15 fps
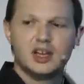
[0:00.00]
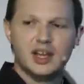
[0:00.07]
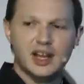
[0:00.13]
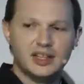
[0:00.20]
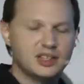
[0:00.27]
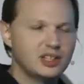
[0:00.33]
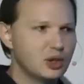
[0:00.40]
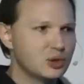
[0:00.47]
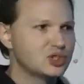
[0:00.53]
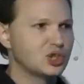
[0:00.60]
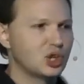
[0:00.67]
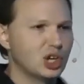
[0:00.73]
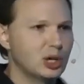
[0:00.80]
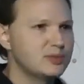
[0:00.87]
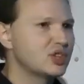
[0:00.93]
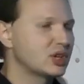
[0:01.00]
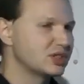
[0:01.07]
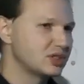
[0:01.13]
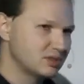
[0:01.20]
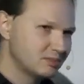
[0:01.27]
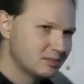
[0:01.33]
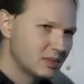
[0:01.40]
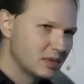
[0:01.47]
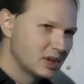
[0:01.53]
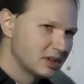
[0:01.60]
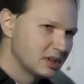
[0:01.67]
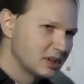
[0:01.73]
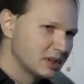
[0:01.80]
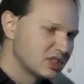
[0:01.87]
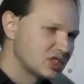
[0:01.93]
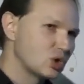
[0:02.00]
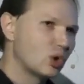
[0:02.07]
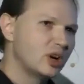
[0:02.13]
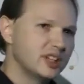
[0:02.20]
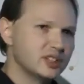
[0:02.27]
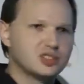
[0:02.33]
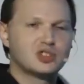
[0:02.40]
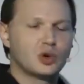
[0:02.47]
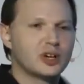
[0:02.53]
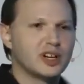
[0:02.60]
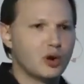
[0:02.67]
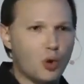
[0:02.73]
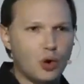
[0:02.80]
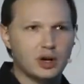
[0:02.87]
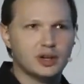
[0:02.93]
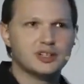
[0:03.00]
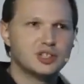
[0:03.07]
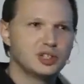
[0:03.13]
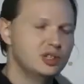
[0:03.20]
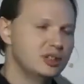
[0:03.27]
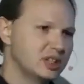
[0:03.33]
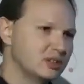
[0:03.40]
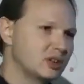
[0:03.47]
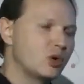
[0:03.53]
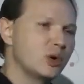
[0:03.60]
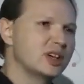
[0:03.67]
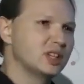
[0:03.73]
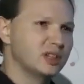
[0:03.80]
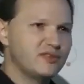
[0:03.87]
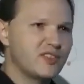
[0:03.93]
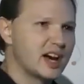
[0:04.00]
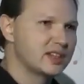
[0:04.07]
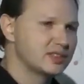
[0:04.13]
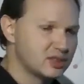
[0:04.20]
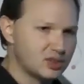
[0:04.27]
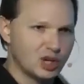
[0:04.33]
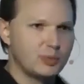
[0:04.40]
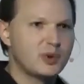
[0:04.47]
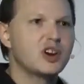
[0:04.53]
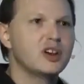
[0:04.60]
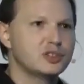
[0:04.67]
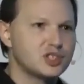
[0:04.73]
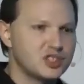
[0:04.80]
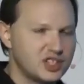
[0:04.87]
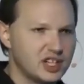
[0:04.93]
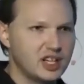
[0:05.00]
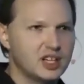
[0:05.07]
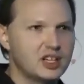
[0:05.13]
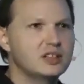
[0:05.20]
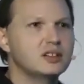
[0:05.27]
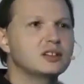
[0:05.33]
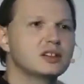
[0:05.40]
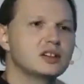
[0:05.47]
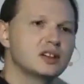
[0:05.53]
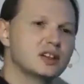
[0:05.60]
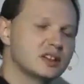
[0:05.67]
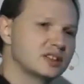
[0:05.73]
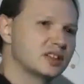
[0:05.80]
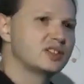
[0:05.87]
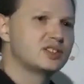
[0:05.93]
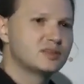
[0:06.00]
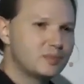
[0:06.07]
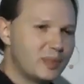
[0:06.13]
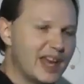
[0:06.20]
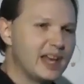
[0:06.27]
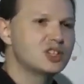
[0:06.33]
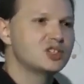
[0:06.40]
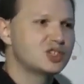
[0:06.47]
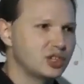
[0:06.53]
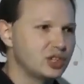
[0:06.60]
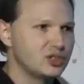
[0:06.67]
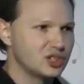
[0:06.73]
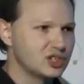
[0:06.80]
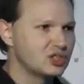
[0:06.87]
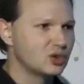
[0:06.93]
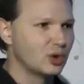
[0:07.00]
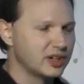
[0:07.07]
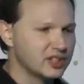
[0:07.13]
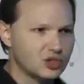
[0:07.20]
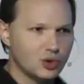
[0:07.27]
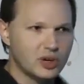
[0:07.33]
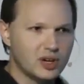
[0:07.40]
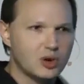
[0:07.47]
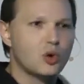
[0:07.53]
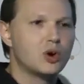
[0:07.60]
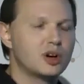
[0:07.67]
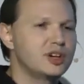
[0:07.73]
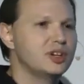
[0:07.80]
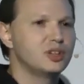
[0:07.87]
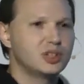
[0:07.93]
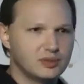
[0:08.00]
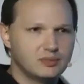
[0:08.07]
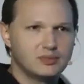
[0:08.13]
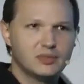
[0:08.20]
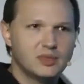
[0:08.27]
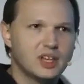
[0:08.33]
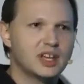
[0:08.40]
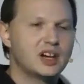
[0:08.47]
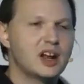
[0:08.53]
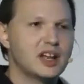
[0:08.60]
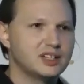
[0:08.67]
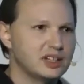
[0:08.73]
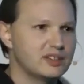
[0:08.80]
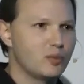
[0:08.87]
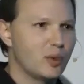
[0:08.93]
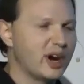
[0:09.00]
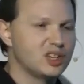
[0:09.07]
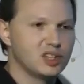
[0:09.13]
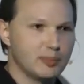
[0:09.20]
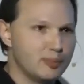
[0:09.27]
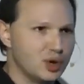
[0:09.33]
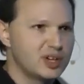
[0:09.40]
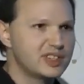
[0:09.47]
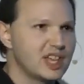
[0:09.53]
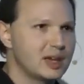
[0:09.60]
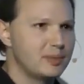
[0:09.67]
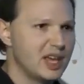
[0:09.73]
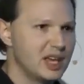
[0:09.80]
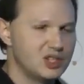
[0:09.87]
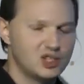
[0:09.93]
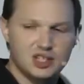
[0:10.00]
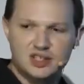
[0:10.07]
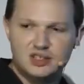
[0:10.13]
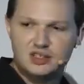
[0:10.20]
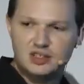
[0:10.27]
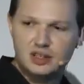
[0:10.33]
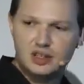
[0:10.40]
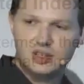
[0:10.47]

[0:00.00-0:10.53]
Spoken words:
And then those terms are stored in sorted order, so you can quickly find the term you're interested in. The pages are usually stored in sorted order. You can get an idea of where in the book that page is.